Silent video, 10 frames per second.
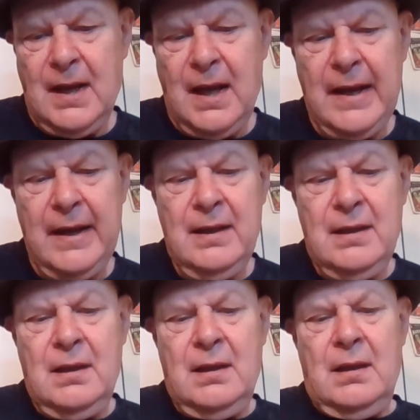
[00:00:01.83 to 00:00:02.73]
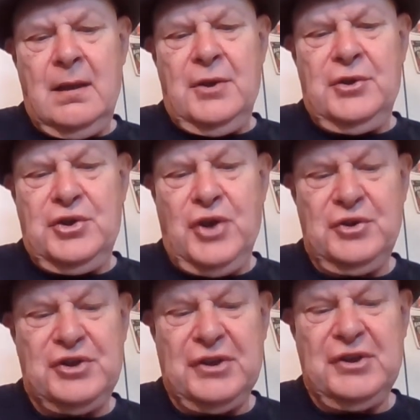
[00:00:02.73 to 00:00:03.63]
Hi.
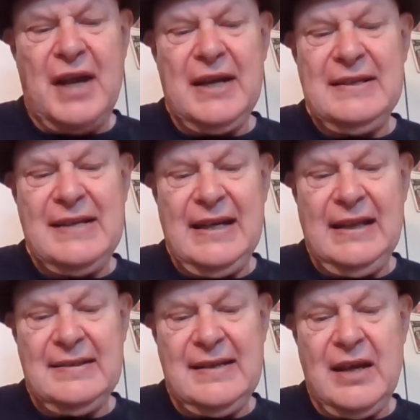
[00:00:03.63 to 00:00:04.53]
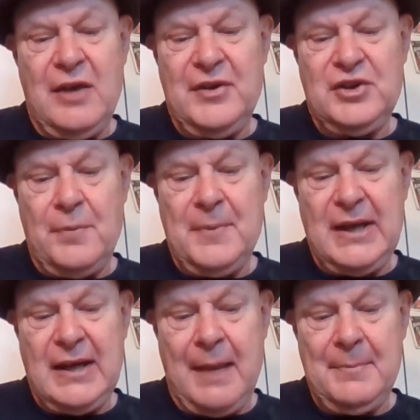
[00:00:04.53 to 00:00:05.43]
Johnson dug his heels in over
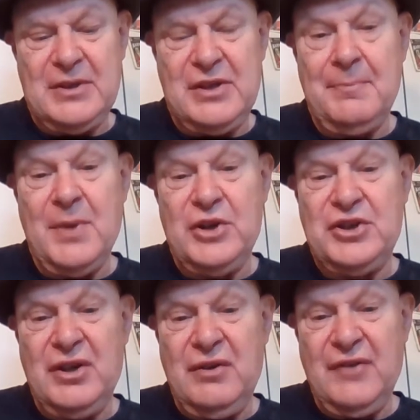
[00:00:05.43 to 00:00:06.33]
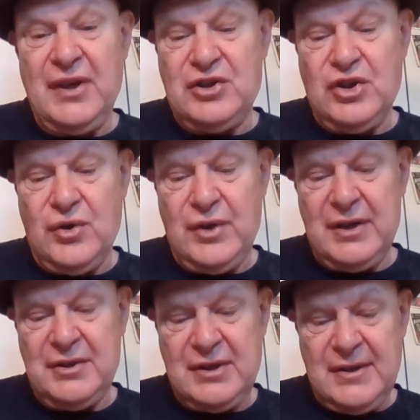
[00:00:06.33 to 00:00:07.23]
Dominic Cummings emerging
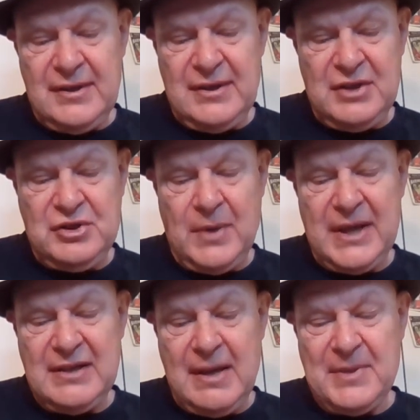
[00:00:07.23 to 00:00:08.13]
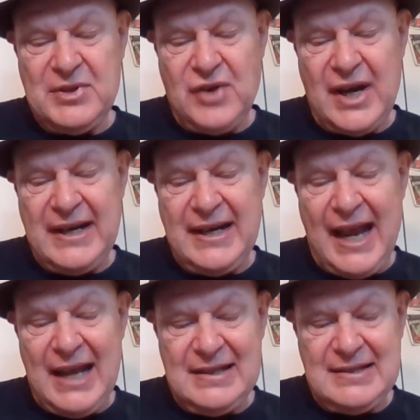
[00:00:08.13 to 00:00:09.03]
victorious. This week, demonstrating
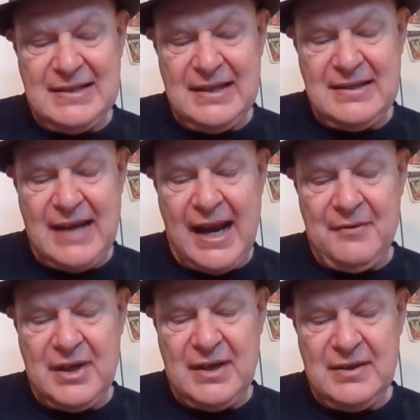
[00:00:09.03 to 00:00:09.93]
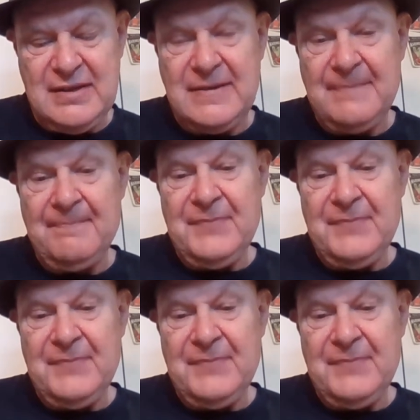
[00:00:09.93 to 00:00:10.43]
callousness, arrogance,